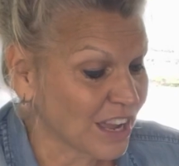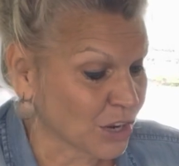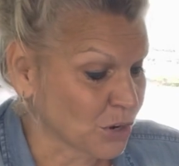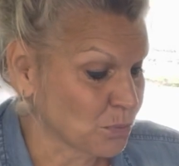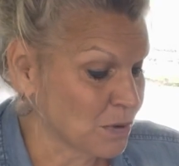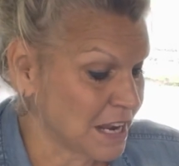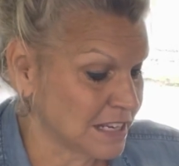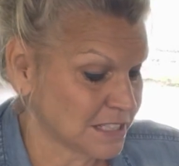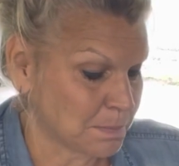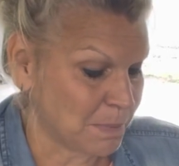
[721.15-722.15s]
a
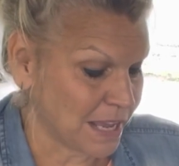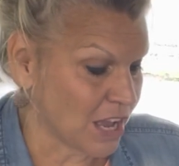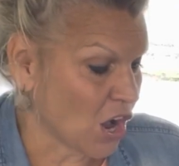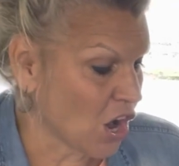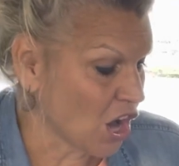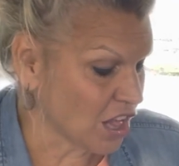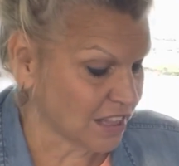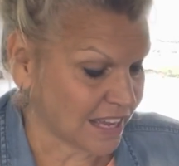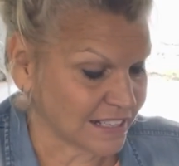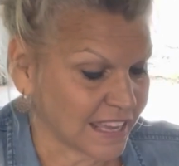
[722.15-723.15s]
great big haul
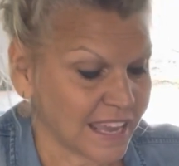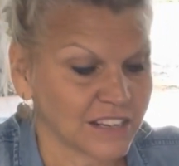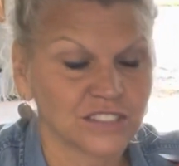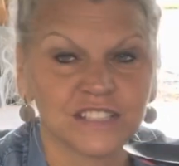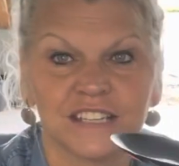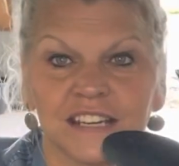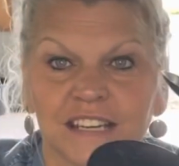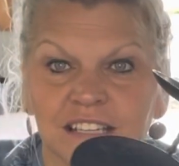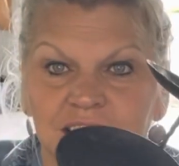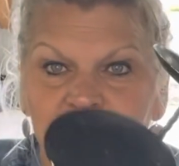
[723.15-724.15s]
on
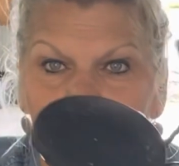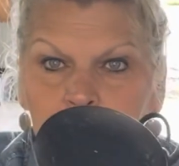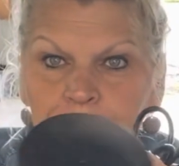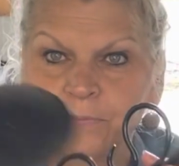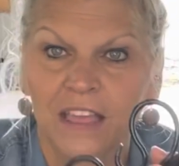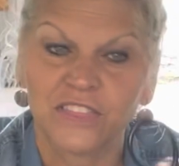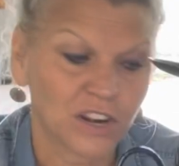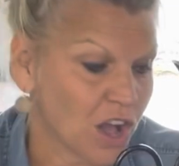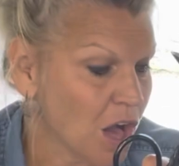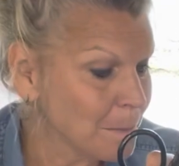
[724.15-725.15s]
candlesticks. They're
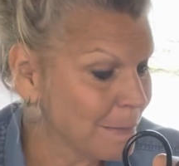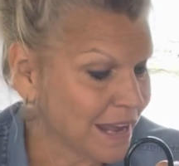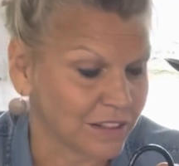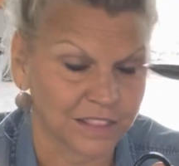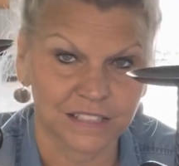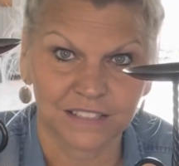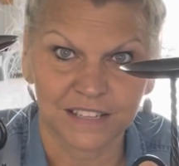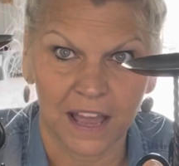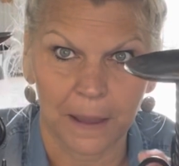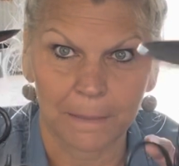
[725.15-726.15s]
all metal this
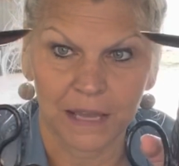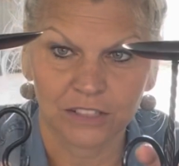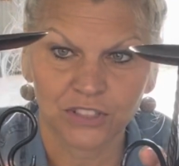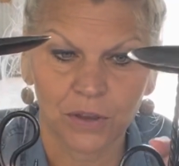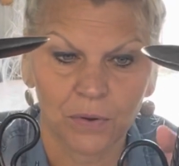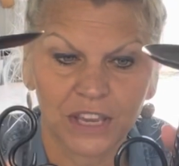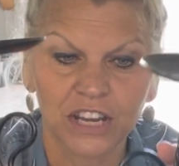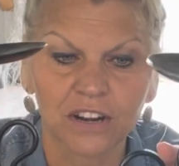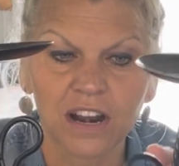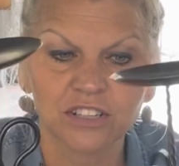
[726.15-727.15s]
time. So
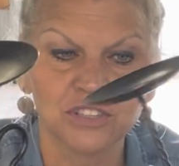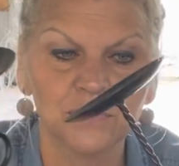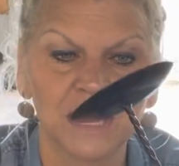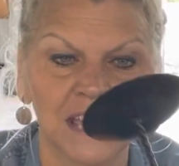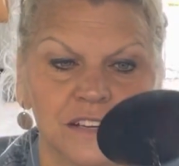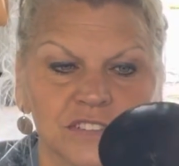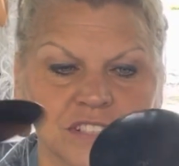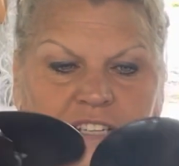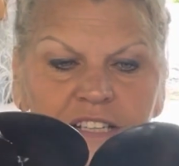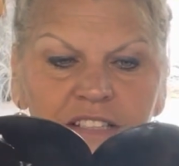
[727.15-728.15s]
here are two
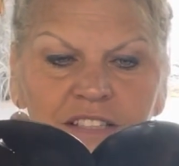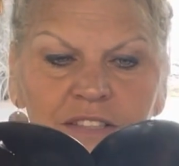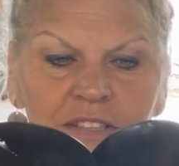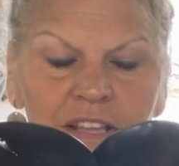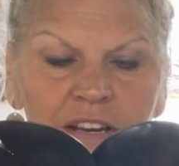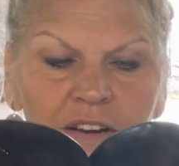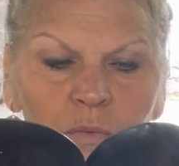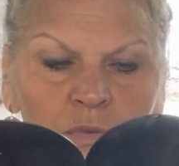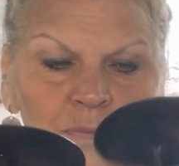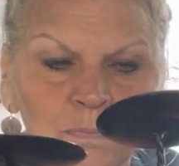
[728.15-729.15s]
candlesticks. They're
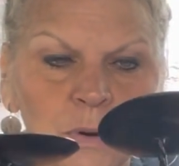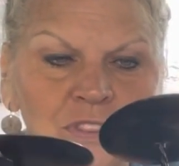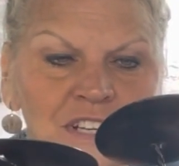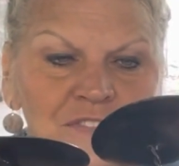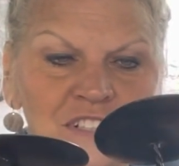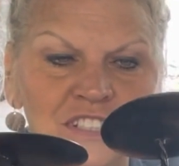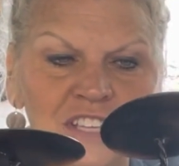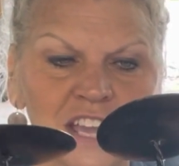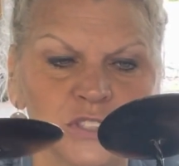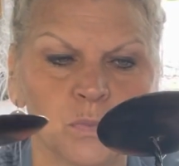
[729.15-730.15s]
both a different
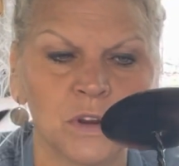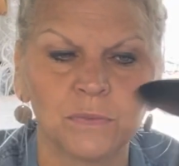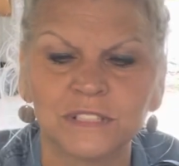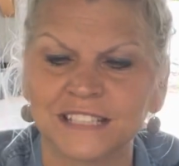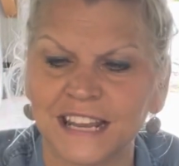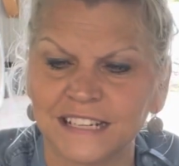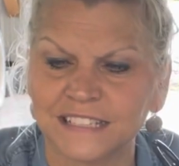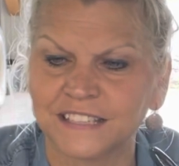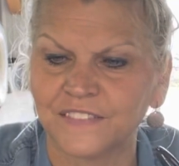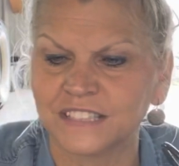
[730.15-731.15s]
size. One was
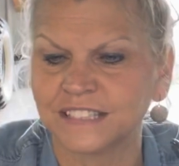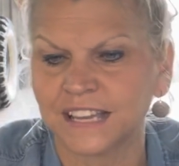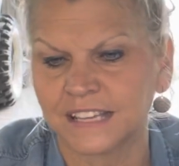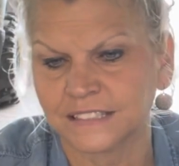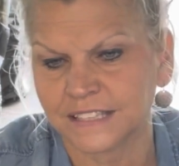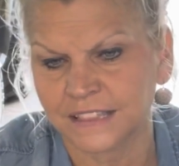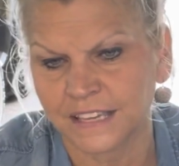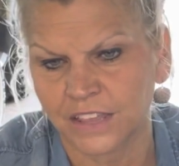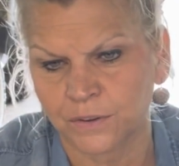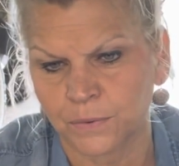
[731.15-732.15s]
97 cents and
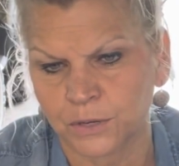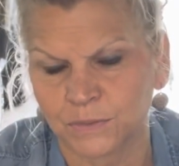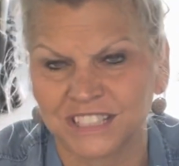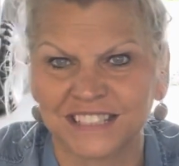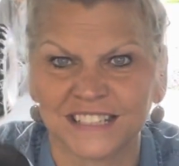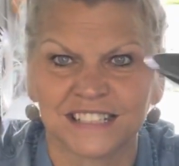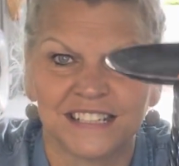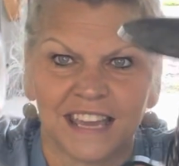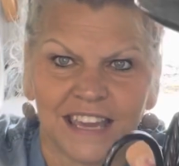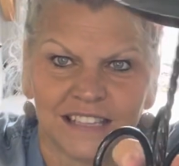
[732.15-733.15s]
the other one was
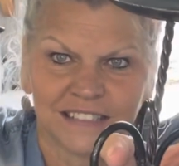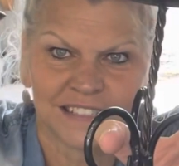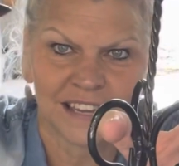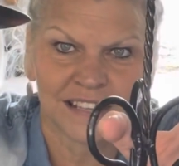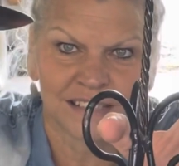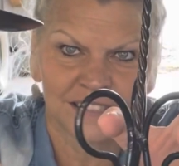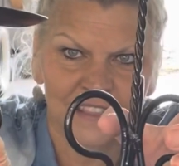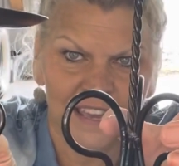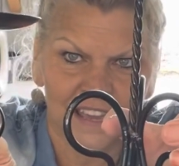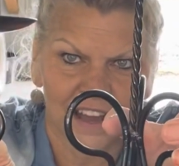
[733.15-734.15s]
68 cents.
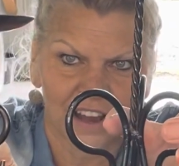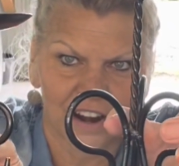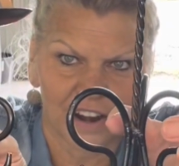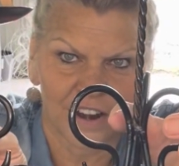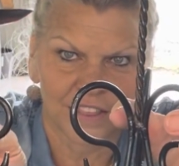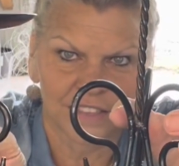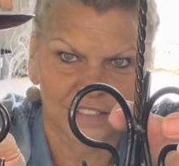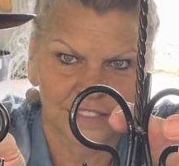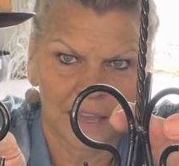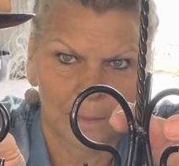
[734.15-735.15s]
They are the
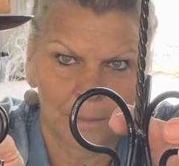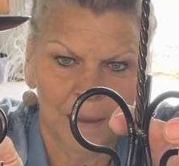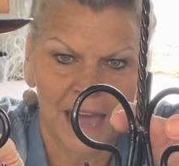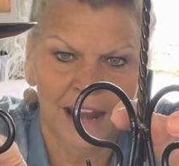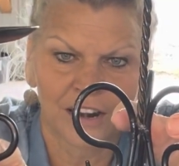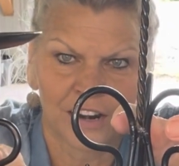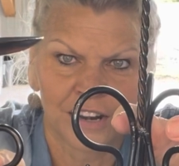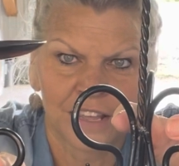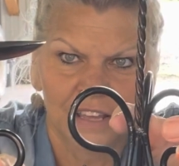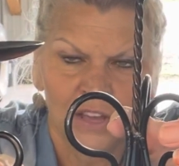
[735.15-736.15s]
same
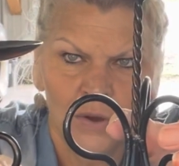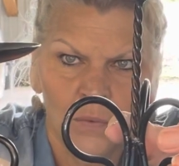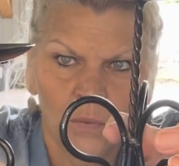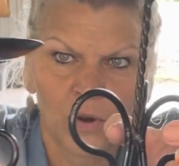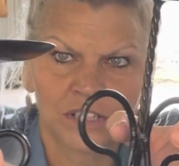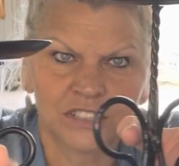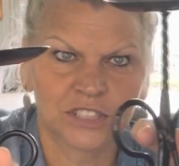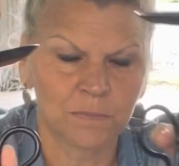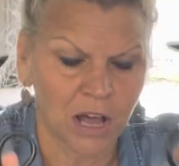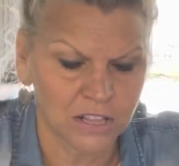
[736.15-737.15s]
pattern. One
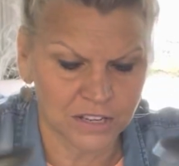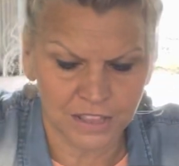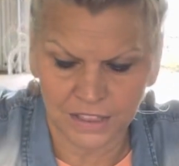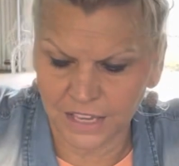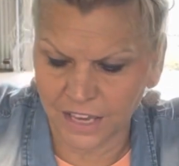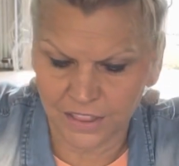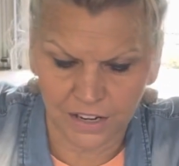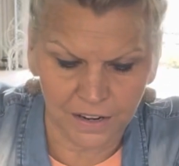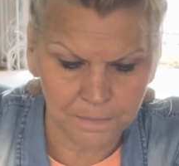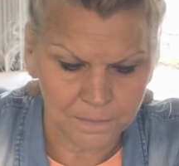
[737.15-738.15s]
smaller than the
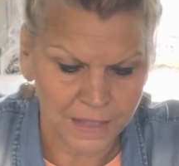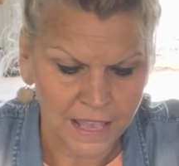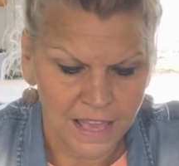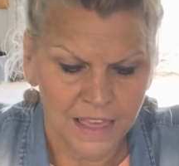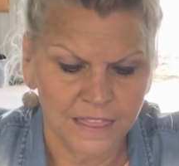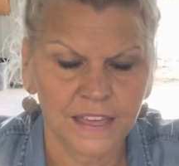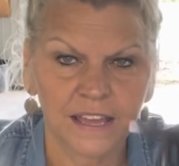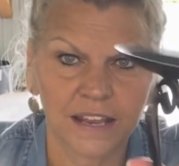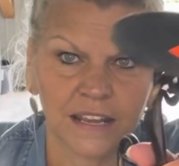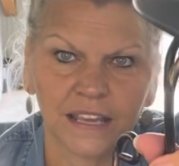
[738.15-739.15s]
other.
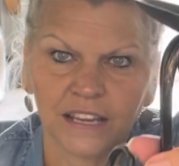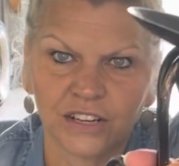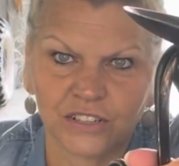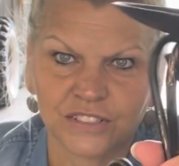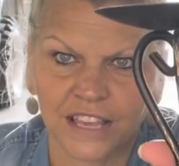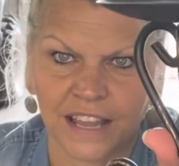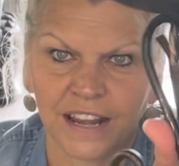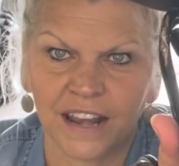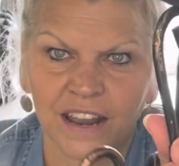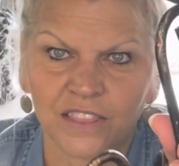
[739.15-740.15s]
Then here's
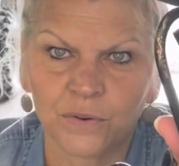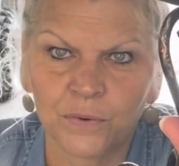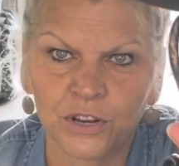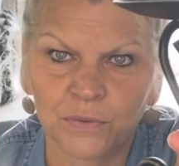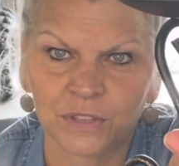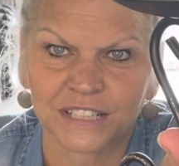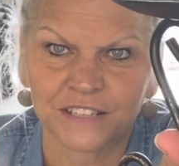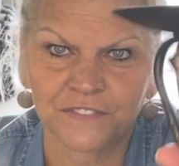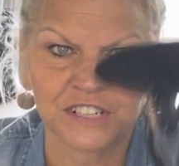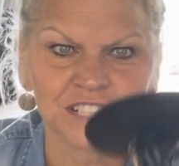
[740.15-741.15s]
another one with a
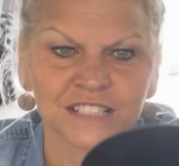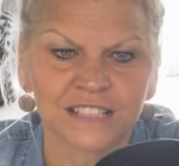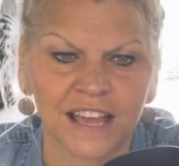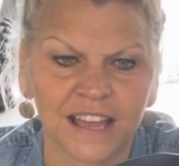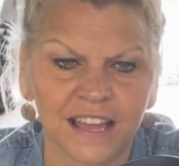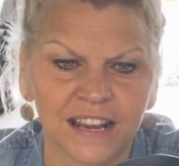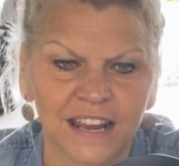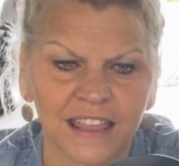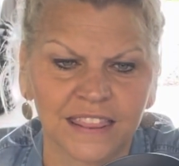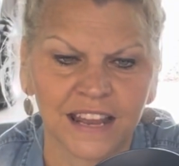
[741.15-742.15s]
different design.
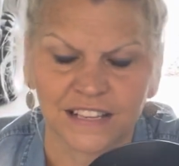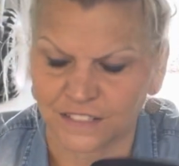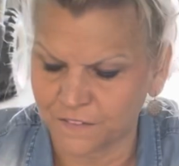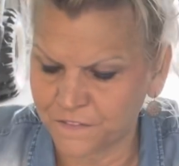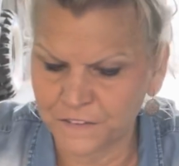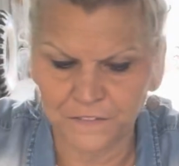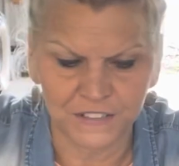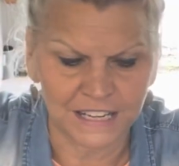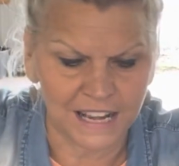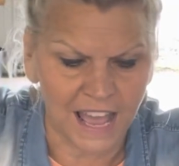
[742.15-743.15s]
That is
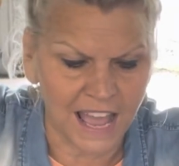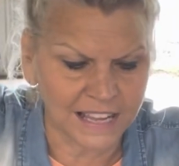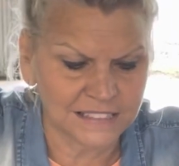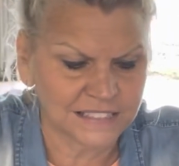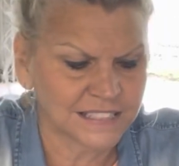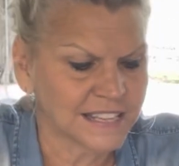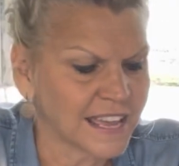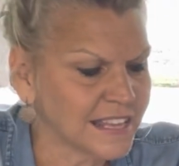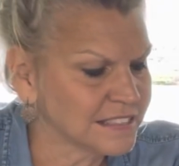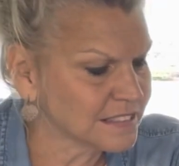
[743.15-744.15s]
59
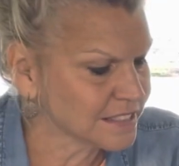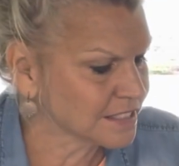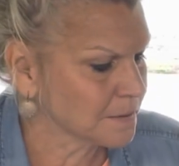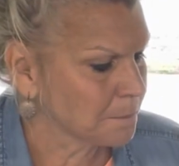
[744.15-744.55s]
cents.